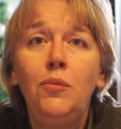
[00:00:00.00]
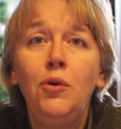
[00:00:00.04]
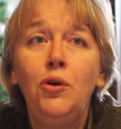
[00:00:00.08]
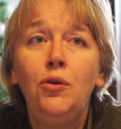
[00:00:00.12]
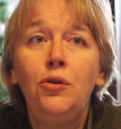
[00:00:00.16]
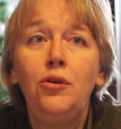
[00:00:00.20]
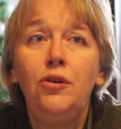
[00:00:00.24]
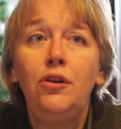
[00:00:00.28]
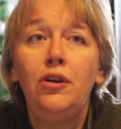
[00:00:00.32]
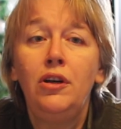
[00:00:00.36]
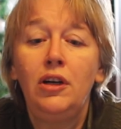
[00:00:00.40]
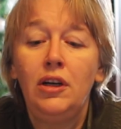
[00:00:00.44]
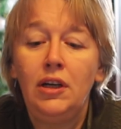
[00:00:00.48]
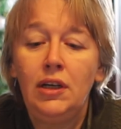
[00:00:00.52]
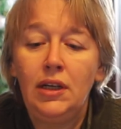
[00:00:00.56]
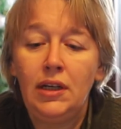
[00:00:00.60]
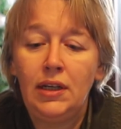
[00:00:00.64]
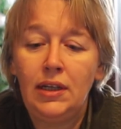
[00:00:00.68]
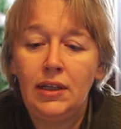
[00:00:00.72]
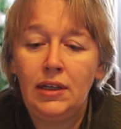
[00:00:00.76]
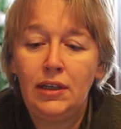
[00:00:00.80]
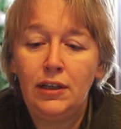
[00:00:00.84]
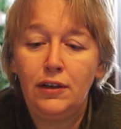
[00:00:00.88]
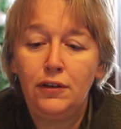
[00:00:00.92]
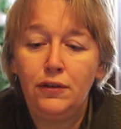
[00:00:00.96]
more
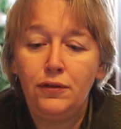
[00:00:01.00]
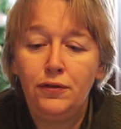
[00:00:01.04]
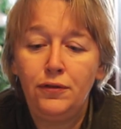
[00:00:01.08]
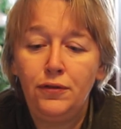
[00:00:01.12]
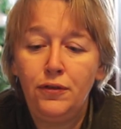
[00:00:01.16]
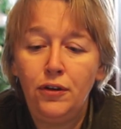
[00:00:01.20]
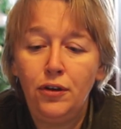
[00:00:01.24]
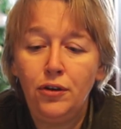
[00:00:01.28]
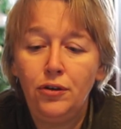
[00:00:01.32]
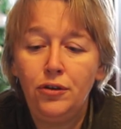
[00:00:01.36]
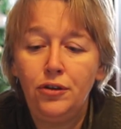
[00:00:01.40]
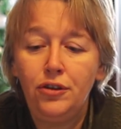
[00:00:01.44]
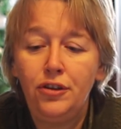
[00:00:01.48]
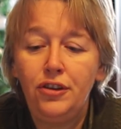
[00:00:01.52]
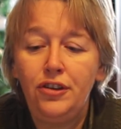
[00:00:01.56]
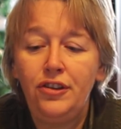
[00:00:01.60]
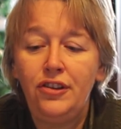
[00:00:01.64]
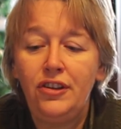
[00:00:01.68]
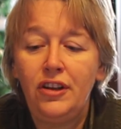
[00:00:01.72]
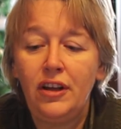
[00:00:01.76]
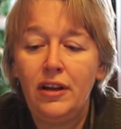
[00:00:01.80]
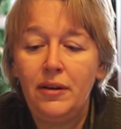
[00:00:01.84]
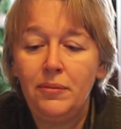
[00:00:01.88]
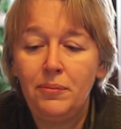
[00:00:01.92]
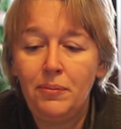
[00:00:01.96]

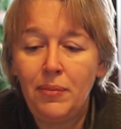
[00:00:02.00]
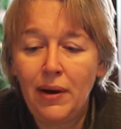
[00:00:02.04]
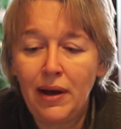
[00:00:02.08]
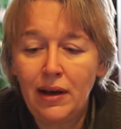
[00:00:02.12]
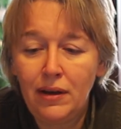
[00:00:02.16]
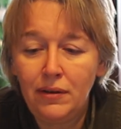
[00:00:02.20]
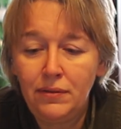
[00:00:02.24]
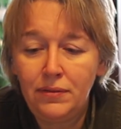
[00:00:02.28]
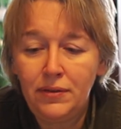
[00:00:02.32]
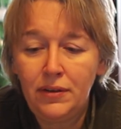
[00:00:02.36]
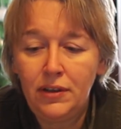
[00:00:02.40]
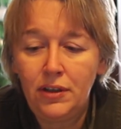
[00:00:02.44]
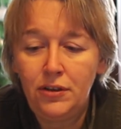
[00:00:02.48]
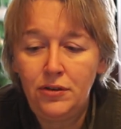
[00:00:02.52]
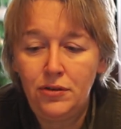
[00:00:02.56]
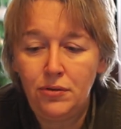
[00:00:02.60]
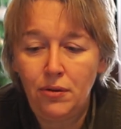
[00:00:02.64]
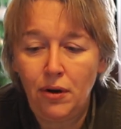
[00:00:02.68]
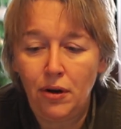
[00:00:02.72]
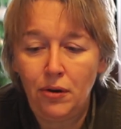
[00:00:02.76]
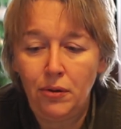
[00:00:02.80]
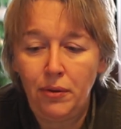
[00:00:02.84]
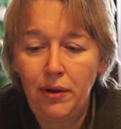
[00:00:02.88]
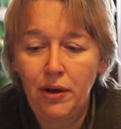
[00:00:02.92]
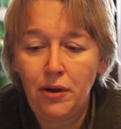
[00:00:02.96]
floors above the
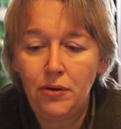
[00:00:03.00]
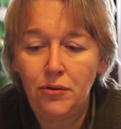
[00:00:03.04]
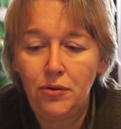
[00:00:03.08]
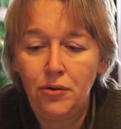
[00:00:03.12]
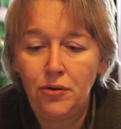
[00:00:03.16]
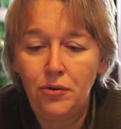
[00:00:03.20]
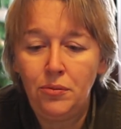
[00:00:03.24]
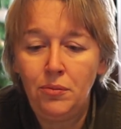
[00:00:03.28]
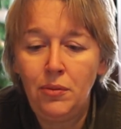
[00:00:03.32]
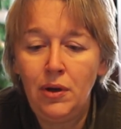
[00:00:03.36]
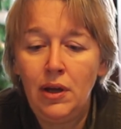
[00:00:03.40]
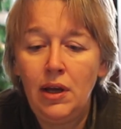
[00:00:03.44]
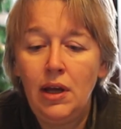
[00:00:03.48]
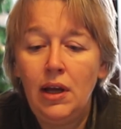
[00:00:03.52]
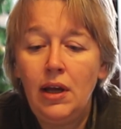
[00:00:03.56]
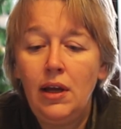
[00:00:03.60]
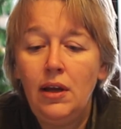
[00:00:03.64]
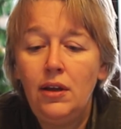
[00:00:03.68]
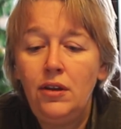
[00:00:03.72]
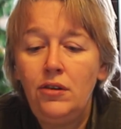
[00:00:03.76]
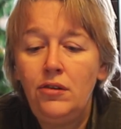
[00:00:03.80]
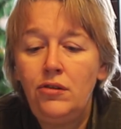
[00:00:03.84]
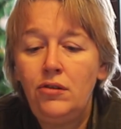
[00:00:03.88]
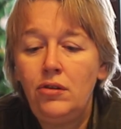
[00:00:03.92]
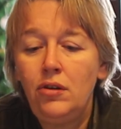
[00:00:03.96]
drawing room.
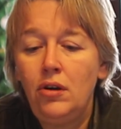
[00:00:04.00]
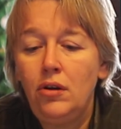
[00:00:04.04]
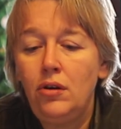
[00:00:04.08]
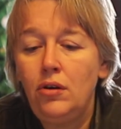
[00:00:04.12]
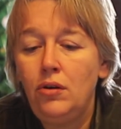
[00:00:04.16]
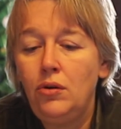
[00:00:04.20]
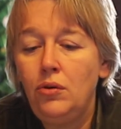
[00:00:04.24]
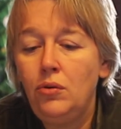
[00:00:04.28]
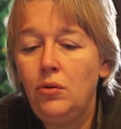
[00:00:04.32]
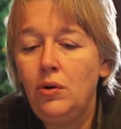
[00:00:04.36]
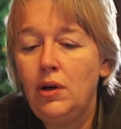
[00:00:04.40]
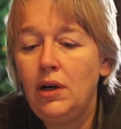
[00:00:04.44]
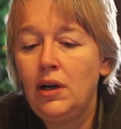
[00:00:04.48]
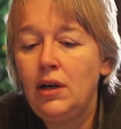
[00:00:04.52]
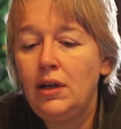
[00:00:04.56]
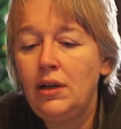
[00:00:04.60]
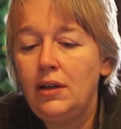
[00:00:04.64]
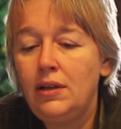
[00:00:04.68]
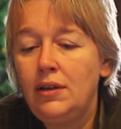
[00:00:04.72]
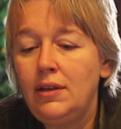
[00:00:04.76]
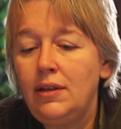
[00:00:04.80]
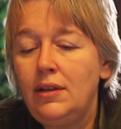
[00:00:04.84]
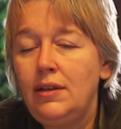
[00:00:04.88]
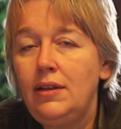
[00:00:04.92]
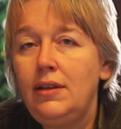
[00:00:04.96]
So
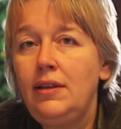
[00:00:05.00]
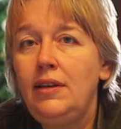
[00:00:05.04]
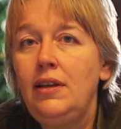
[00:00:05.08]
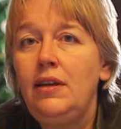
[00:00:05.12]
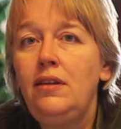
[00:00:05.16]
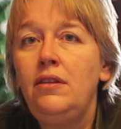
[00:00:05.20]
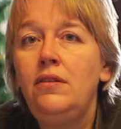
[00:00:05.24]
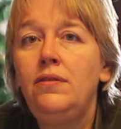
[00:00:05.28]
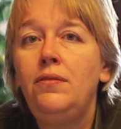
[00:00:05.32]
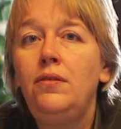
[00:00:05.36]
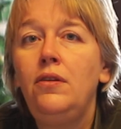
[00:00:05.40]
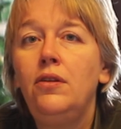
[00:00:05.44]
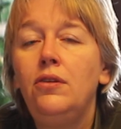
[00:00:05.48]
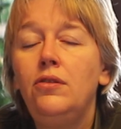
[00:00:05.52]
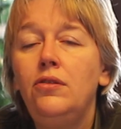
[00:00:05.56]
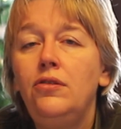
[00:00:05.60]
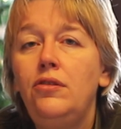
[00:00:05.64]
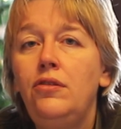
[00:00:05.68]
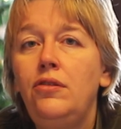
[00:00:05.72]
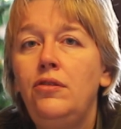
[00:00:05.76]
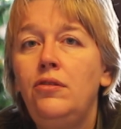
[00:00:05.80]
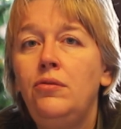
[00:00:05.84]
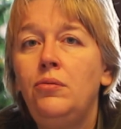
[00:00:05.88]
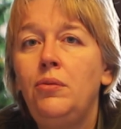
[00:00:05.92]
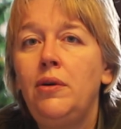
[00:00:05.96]
these
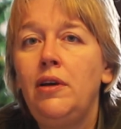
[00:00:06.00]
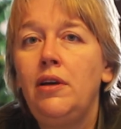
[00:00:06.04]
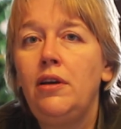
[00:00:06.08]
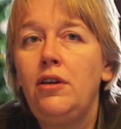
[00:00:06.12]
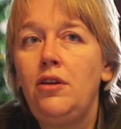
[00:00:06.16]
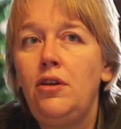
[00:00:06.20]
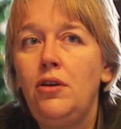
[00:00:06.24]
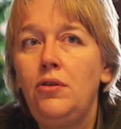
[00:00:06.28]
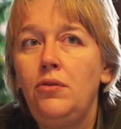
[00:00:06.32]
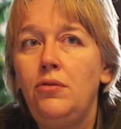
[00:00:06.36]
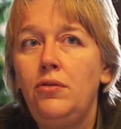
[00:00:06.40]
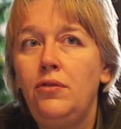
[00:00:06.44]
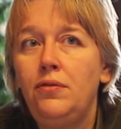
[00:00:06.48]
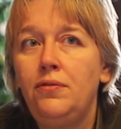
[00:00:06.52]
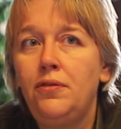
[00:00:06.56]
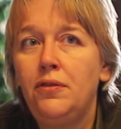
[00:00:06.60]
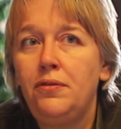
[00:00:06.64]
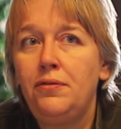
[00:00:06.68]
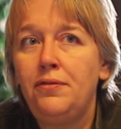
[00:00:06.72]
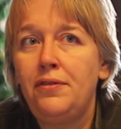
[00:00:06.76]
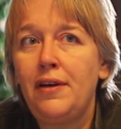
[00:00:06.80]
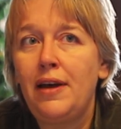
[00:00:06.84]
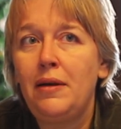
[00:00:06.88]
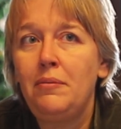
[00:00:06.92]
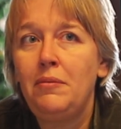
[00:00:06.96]
floors were used for
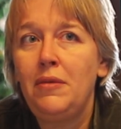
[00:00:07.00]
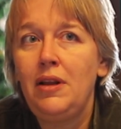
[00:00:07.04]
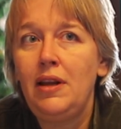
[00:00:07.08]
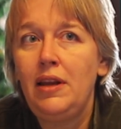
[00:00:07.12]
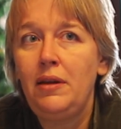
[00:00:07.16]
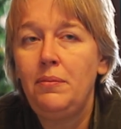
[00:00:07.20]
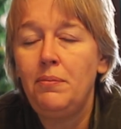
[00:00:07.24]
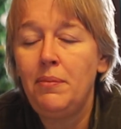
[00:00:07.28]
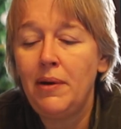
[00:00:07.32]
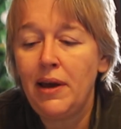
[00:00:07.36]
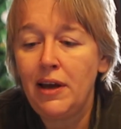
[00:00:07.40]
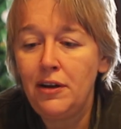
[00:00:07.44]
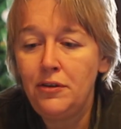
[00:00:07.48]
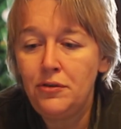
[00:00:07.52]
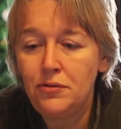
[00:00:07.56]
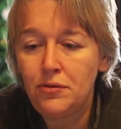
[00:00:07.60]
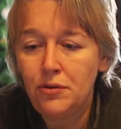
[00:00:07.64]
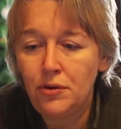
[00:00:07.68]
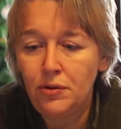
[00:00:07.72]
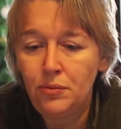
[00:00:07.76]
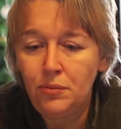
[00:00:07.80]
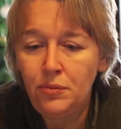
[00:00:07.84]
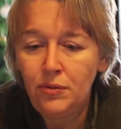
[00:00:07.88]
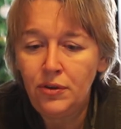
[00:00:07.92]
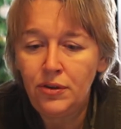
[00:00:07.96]
family
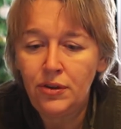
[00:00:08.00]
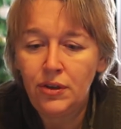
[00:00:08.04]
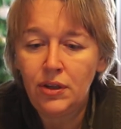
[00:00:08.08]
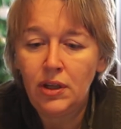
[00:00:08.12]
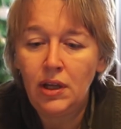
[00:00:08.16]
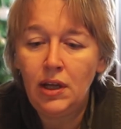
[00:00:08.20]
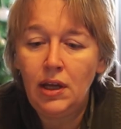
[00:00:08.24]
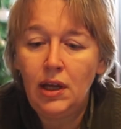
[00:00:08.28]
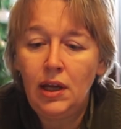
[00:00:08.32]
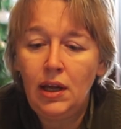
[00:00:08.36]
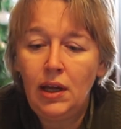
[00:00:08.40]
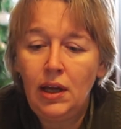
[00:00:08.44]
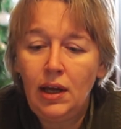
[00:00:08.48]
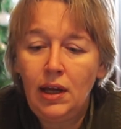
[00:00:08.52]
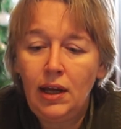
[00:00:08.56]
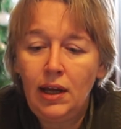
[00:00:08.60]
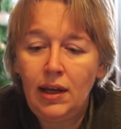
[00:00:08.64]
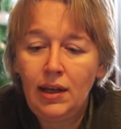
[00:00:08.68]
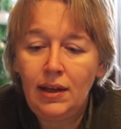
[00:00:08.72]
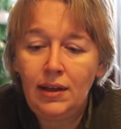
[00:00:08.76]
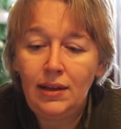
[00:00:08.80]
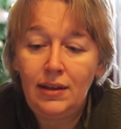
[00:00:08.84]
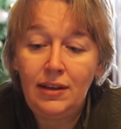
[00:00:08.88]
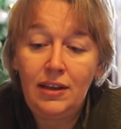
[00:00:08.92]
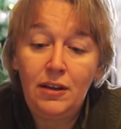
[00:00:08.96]
bedrooms.
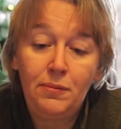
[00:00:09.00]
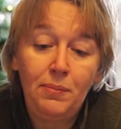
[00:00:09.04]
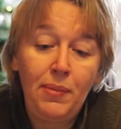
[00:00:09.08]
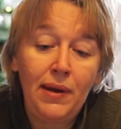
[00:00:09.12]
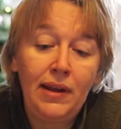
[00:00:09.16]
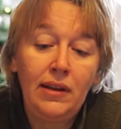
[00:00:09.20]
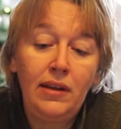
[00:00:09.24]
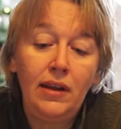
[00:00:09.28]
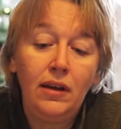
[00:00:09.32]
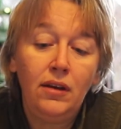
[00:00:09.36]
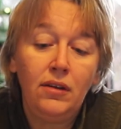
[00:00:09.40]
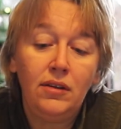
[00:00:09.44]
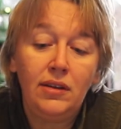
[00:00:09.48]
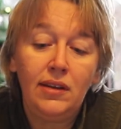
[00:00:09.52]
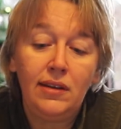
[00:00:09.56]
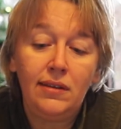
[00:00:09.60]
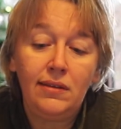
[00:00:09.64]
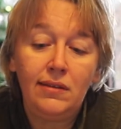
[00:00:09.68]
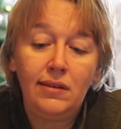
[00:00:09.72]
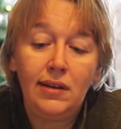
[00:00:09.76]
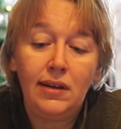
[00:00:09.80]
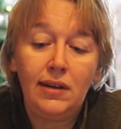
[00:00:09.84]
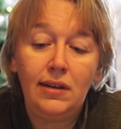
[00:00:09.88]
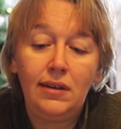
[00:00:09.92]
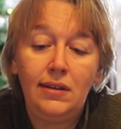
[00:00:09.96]
Depending on the
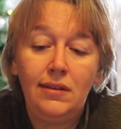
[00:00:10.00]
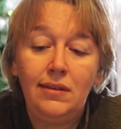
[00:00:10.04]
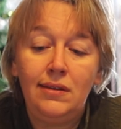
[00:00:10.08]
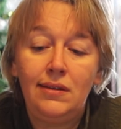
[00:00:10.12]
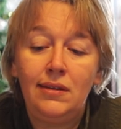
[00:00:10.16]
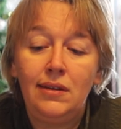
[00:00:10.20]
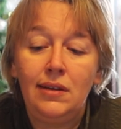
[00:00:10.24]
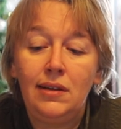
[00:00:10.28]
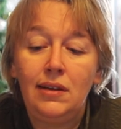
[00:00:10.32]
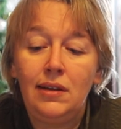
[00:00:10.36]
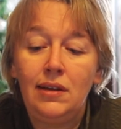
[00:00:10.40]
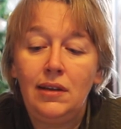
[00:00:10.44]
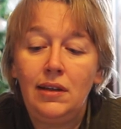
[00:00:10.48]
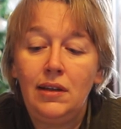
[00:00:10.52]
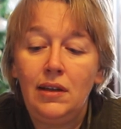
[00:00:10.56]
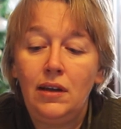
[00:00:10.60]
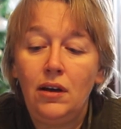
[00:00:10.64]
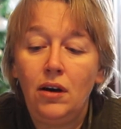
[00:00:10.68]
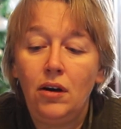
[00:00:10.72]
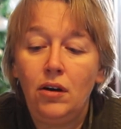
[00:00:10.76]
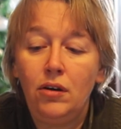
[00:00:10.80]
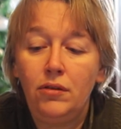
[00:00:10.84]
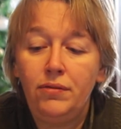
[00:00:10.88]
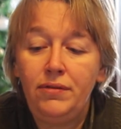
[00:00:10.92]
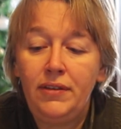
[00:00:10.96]
size
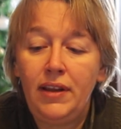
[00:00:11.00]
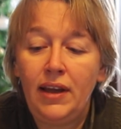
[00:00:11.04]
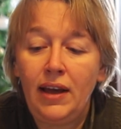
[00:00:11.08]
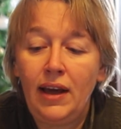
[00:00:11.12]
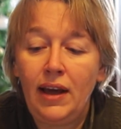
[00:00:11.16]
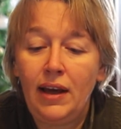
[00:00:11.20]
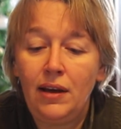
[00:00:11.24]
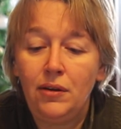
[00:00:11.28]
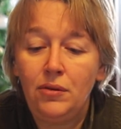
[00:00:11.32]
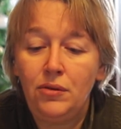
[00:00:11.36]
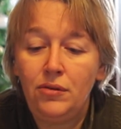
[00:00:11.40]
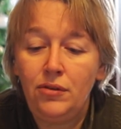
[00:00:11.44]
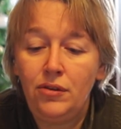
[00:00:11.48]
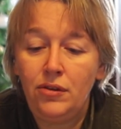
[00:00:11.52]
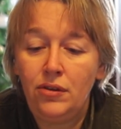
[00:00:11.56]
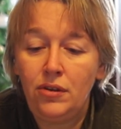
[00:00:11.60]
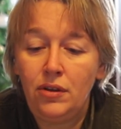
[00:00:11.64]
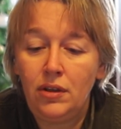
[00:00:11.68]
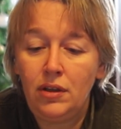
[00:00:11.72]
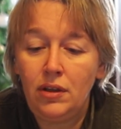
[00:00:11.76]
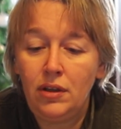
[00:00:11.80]
of the house,